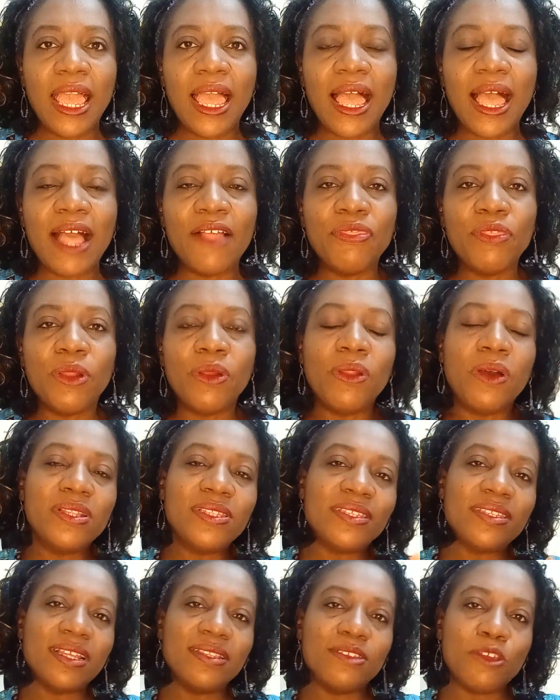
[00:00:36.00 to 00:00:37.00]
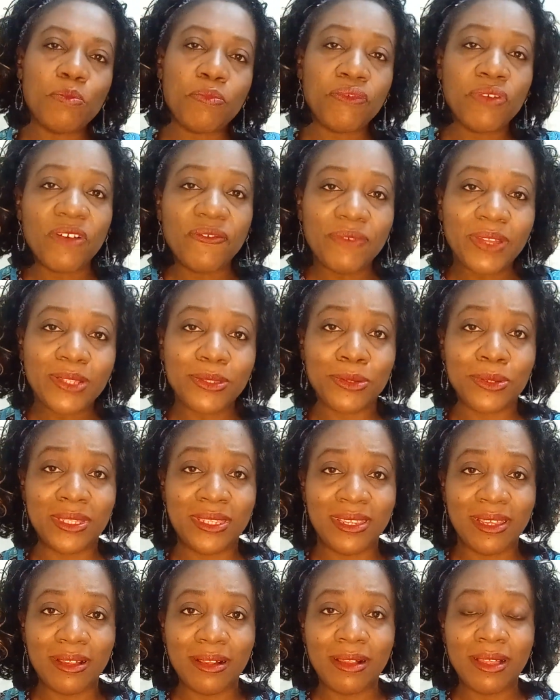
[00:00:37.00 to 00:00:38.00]
And the Lord sent a prophet to
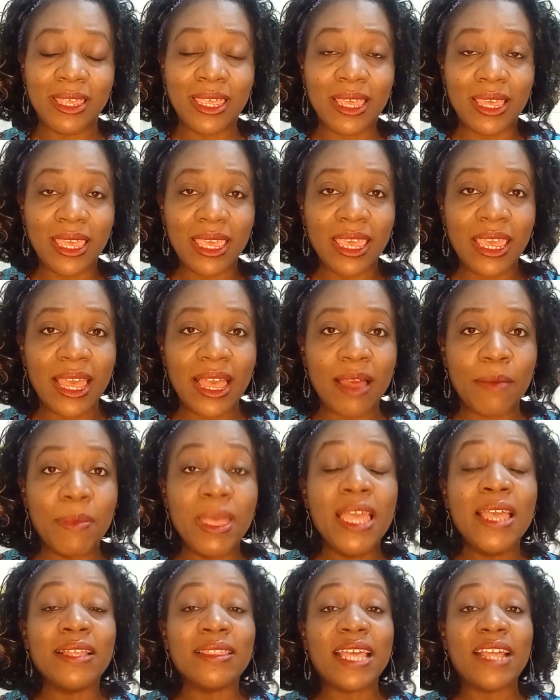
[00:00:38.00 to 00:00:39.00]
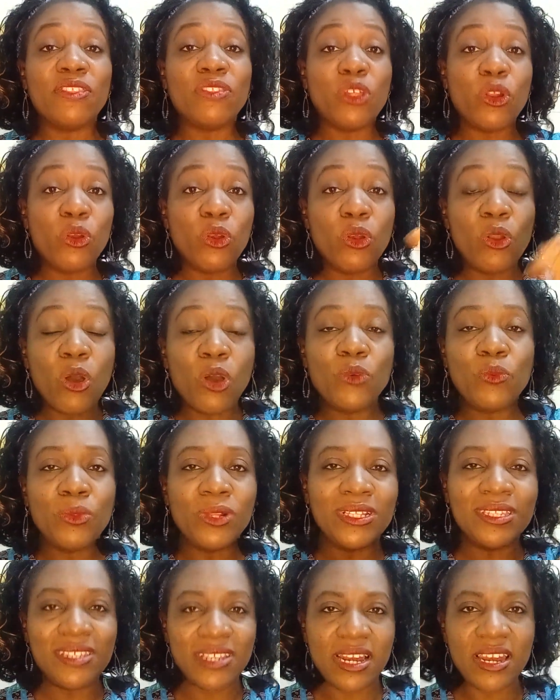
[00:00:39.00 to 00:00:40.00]
tell King Ahab that the Lord
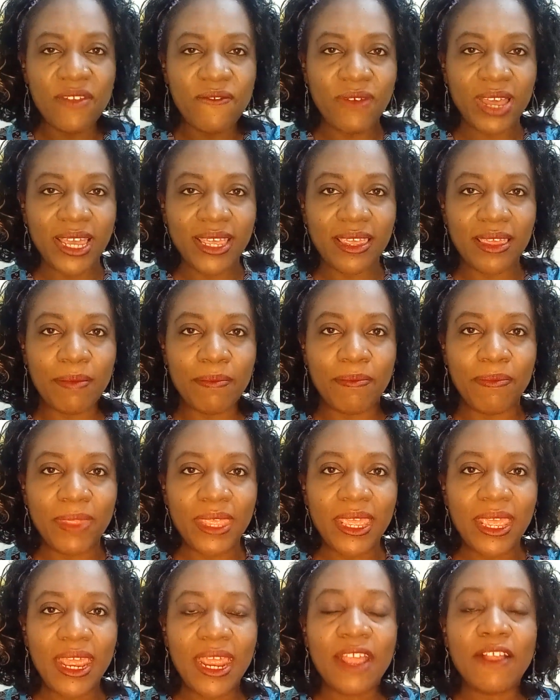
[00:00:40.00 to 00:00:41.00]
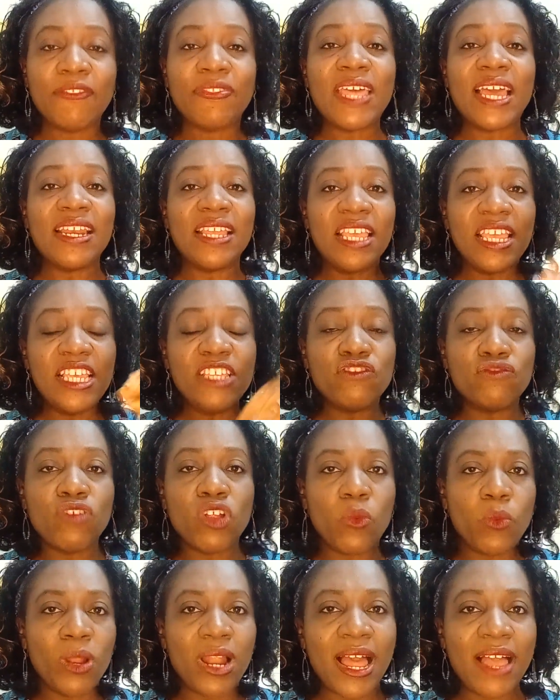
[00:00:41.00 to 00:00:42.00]
will deliver him, that Israel
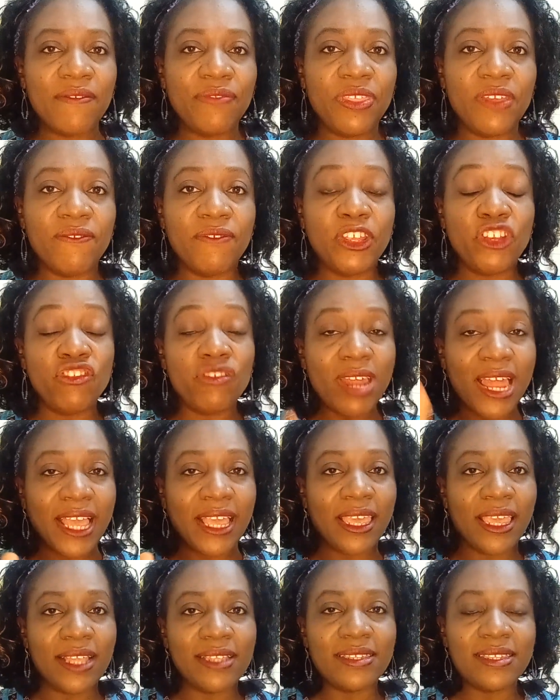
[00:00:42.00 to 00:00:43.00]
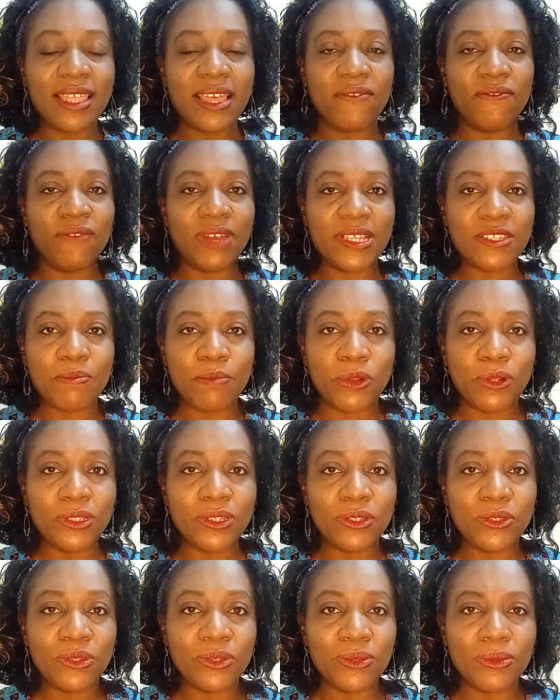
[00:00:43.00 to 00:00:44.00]
will have the victory against that vast
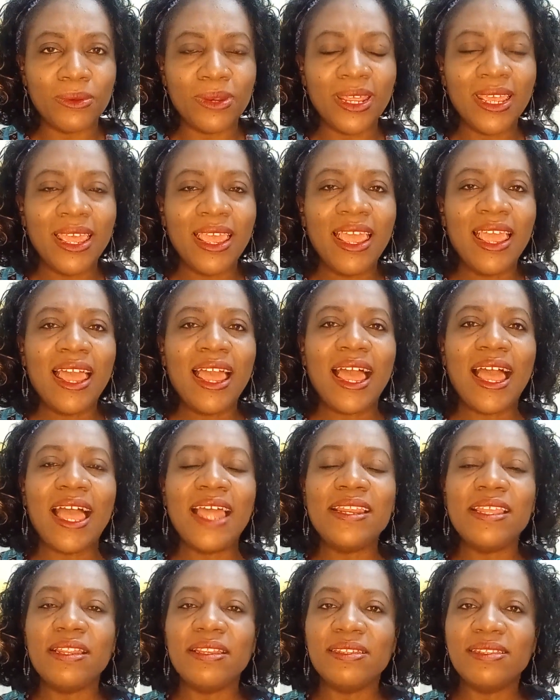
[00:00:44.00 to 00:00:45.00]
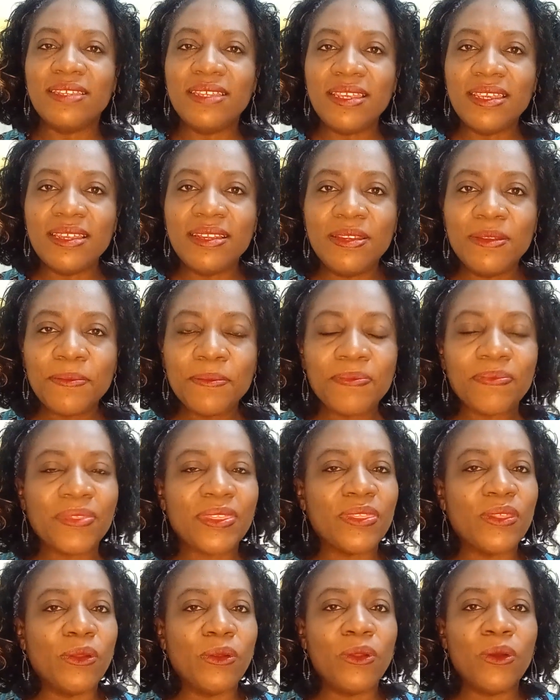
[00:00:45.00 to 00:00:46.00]
multitude. And indeed,
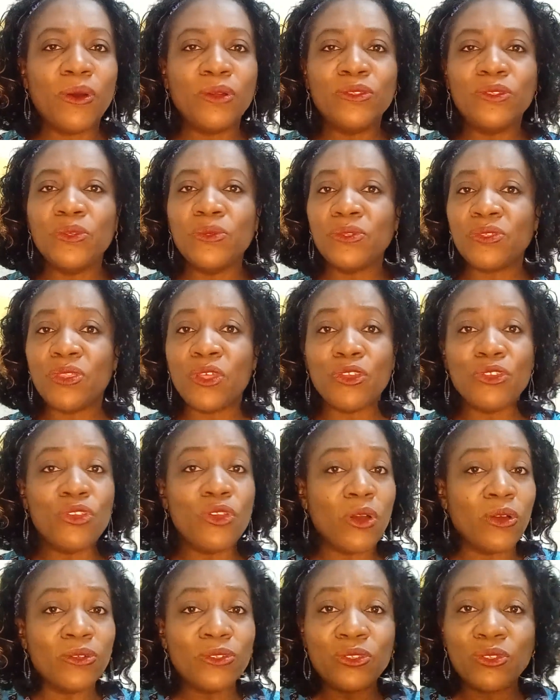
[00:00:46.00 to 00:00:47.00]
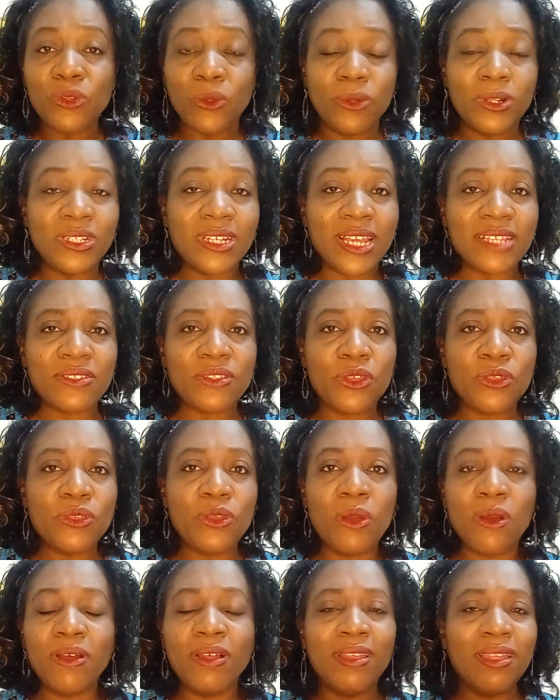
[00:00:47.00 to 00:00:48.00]
the Lord used the young soldiers, the
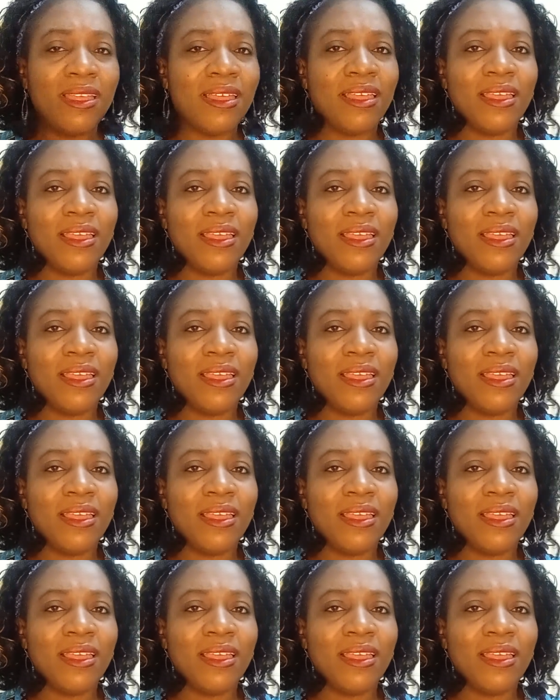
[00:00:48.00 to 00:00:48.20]
young